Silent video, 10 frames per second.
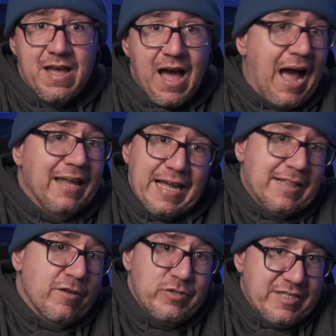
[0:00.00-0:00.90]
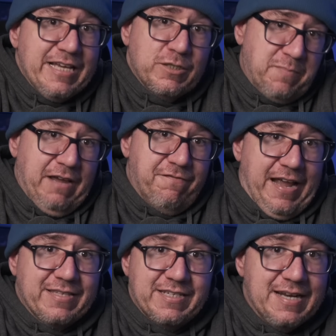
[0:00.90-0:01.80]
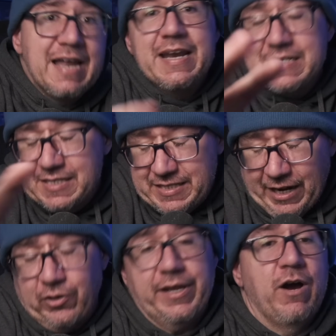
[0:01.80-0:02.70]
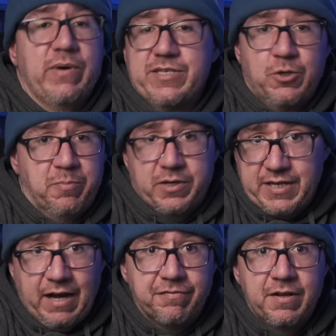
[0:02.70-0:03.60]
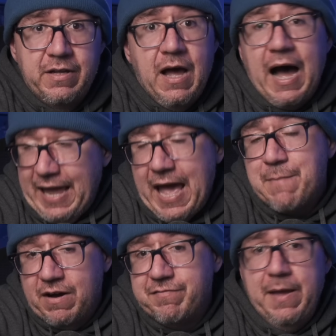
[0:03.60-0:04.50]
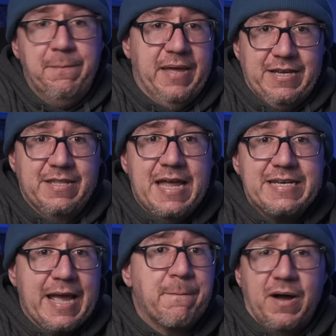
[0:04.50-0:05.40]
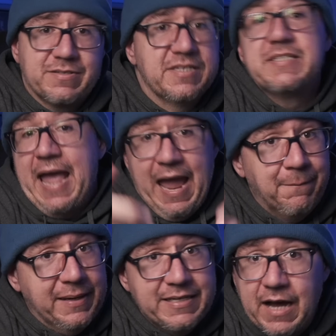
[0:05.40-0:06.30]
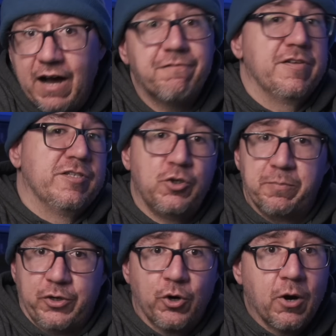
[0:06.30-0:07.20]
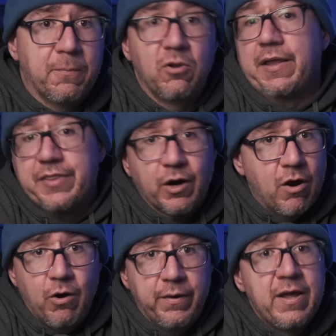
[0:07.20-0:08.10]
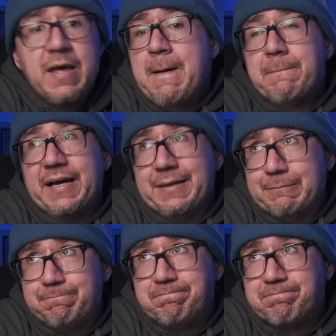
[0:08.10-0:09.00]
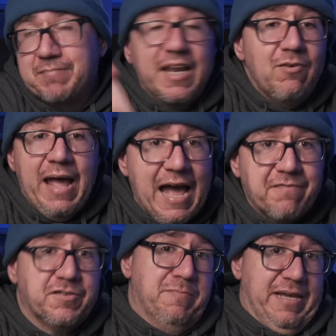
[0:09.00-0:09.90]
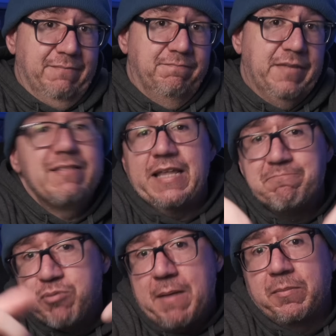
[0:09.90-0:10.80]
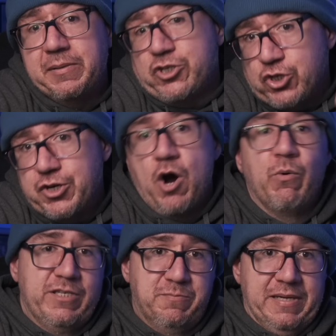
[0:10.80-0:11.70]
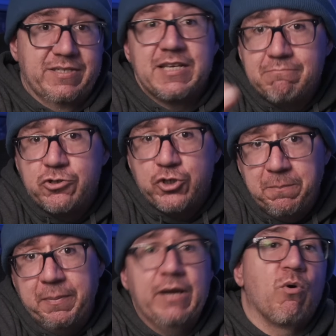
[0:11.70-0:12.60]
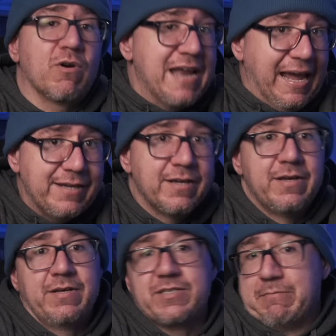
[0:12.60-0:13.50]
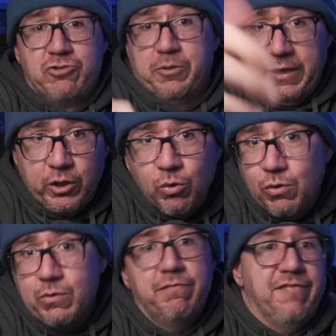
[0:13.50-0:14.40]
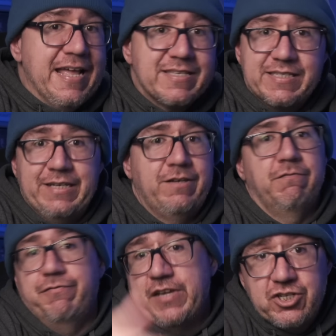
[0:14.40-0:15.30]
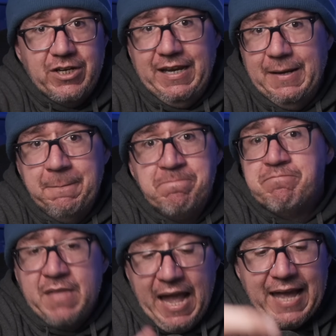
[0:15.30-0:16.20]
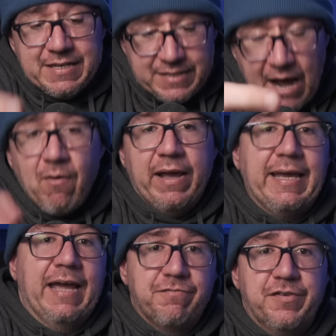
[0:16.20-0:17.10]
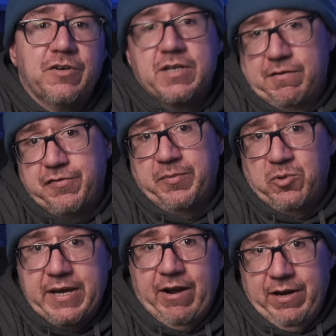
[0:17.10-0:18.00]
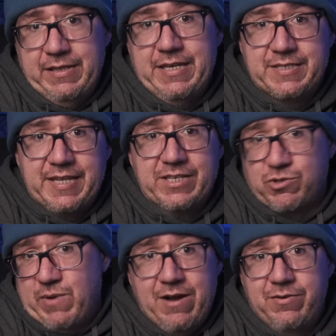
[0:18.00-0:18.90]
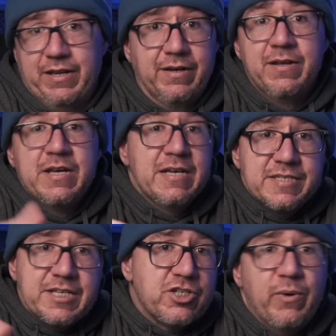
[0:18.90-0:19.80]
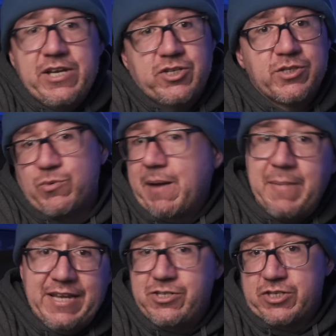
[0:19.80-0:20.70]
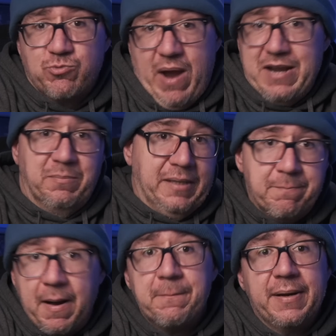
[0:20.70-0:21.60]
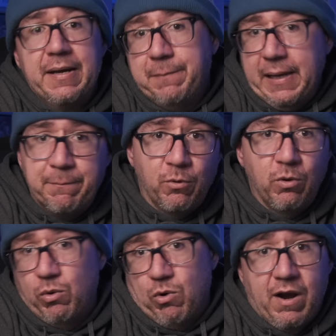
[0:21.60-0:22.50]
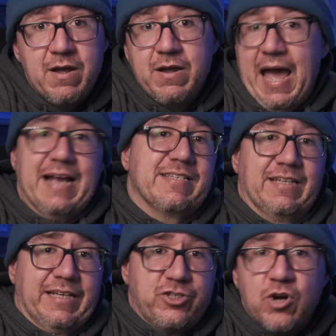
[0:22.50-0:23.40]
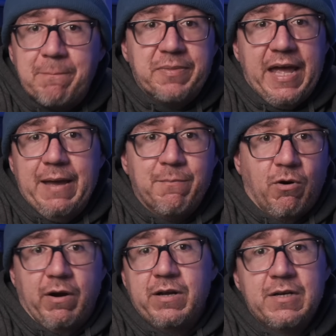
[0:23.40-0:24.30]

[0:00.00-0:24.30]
I like those things being fancy, not necessarily always super tough. I am of the opinion that deck boxes can be tough and super durable on their own, but they don't have to be, and they probably shouldn't always be. Some should be ornate, some should be cool, fancy, fidgety, and now I can feel comfortable carrying these things around in situations where I may just randomly bump into people or accidentally drop them or